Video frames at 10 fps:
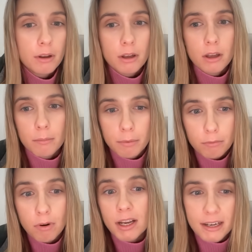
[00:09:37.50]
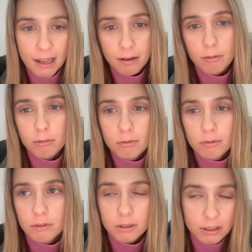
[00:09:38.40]
But right now,
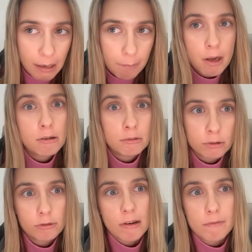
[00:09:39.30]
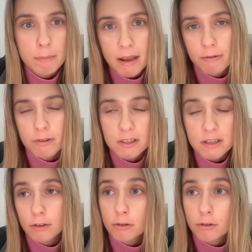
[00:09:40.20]
Gabriel was on track for Player of the Season.